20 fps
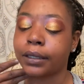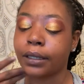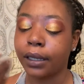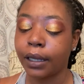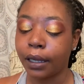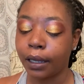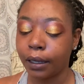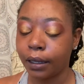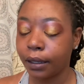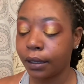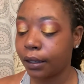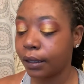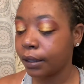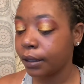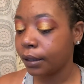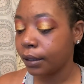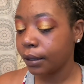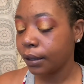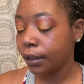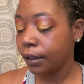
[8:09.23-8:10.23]
like
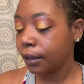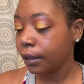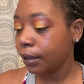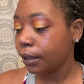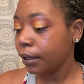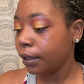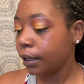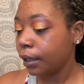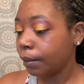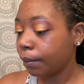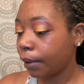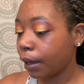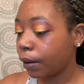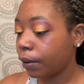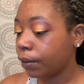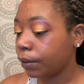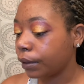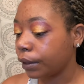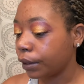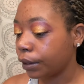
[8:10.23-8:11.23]
my
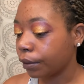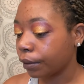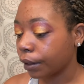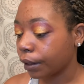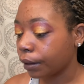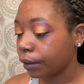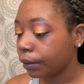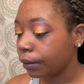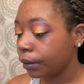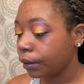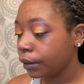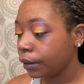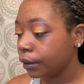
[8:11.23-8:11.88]
holy grail.